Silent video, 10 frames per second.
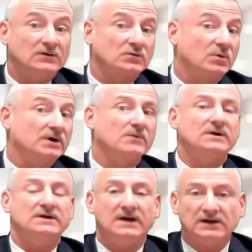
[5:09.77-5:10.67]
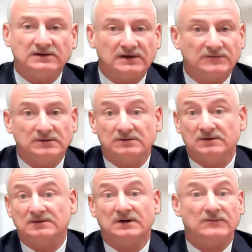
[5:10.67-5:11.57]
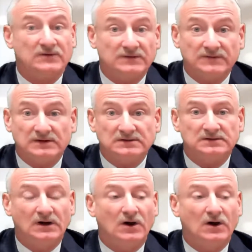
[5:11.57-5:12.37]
21 days after your discovery of this,